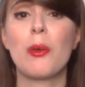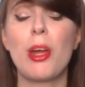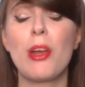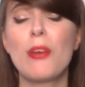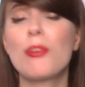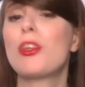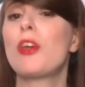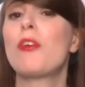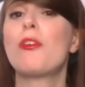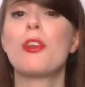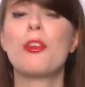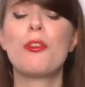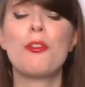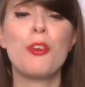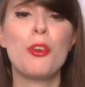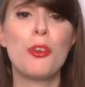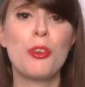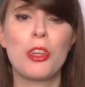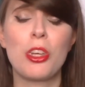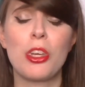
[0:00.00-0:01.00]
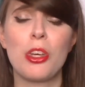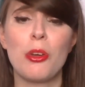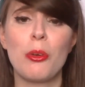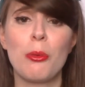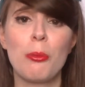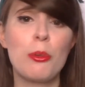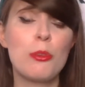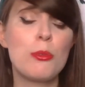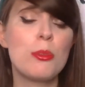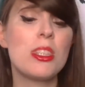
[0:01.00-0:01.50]
I looked over at the food queue,
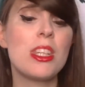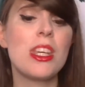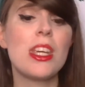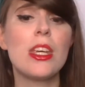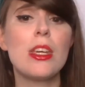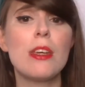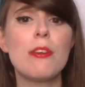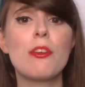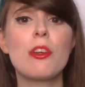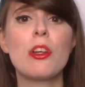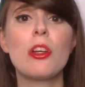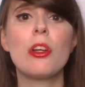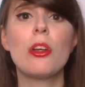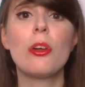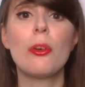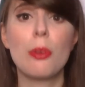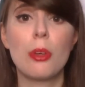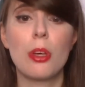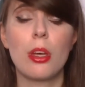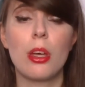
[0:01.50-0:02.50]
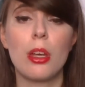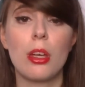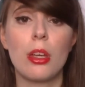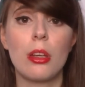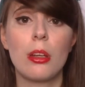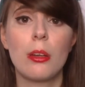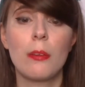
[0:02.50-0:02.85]
which was even longer.